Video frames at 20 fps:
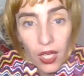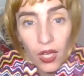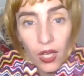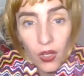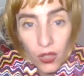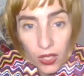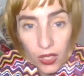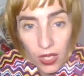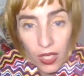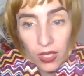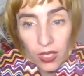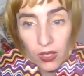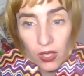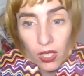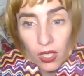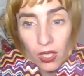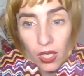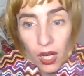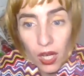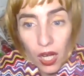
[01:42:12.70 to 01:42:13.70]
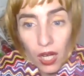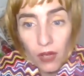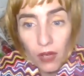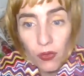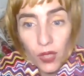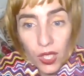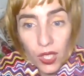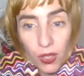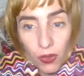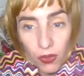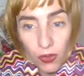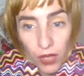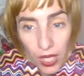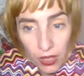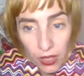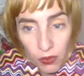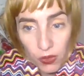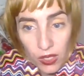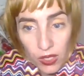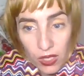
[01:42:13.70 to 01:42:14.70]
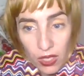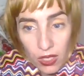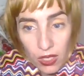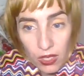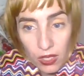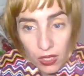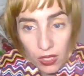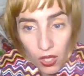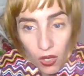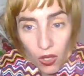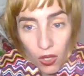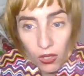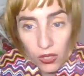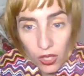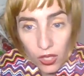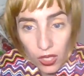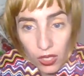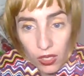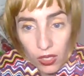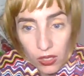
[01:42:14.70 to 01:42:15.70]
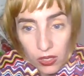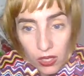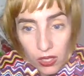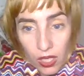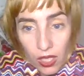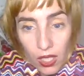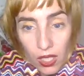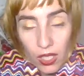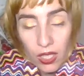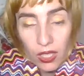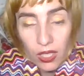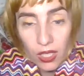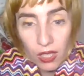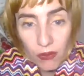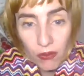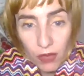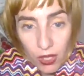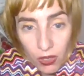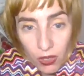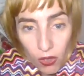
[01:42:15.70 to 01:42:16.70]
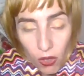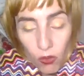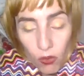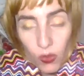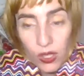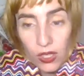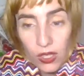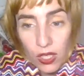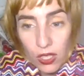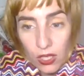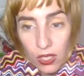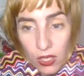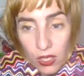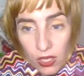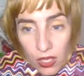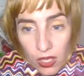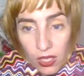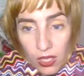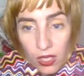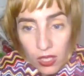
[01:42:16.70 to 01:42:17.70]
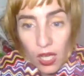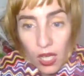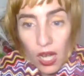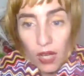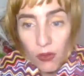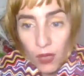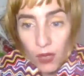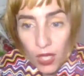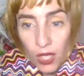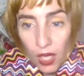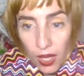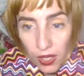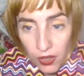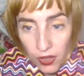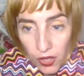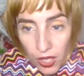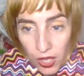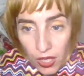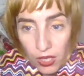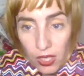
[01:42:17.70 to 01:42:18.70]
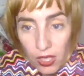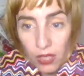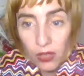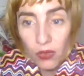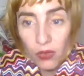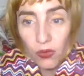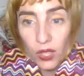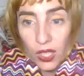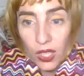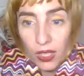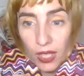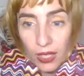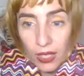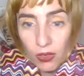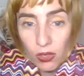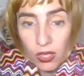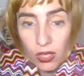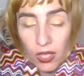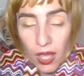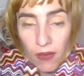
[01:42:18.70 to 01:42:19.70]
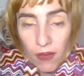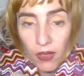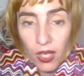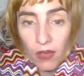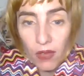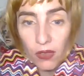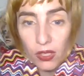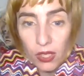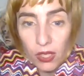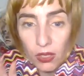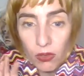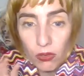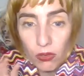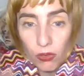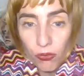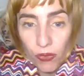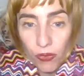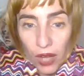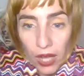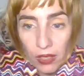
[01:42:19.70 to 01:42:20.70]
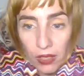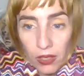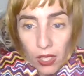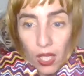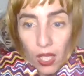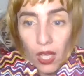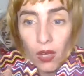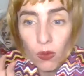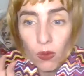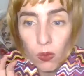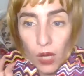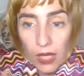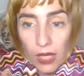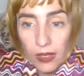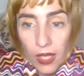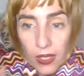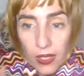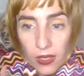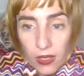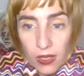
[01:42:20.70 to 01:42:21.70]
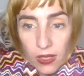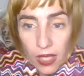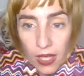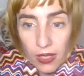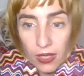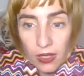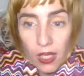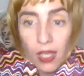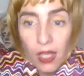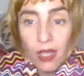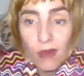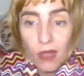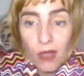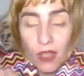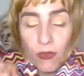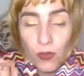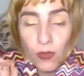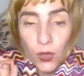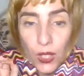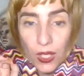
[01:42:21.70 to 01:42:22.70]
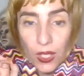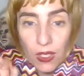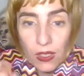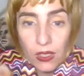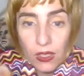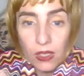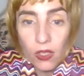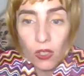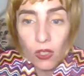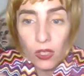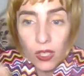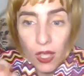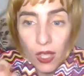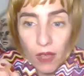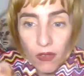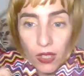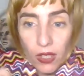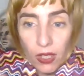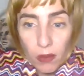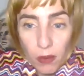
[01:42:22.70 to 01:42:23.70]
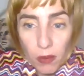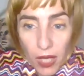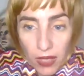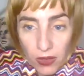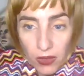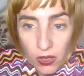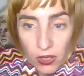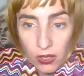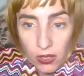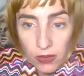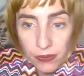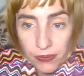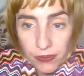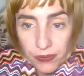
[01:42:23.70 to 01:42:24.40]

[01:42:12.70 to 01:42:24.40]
Okay, are we correct with this? All the girls, can we go with this? Are we agreed that we cannot have even the good fun one night stand if he is not having a manners?